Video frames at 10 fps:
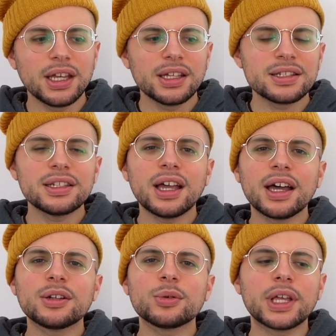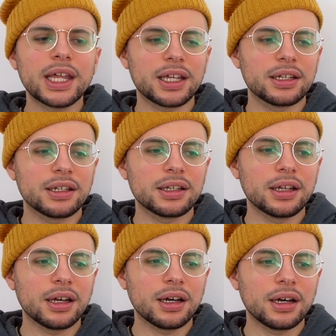See, I don't get it.
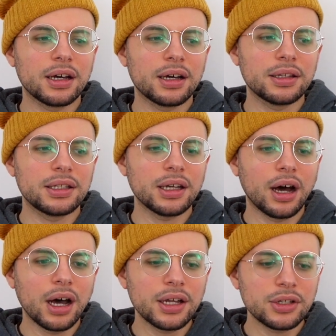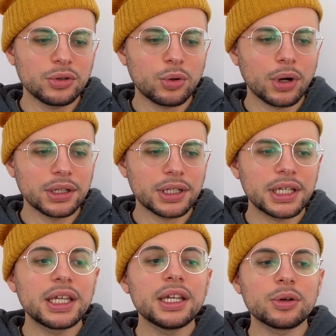The audio
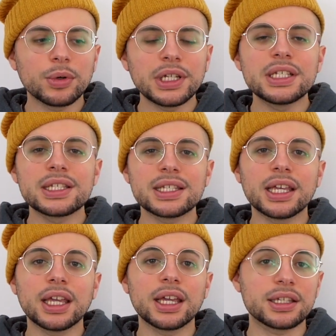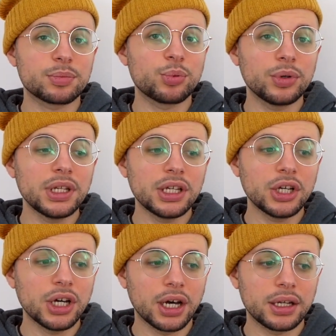quality here when he's singing is pretty
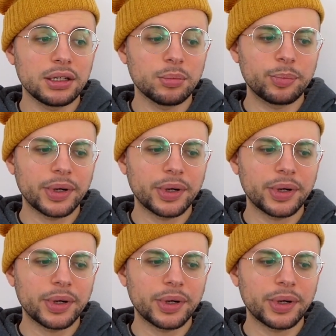good,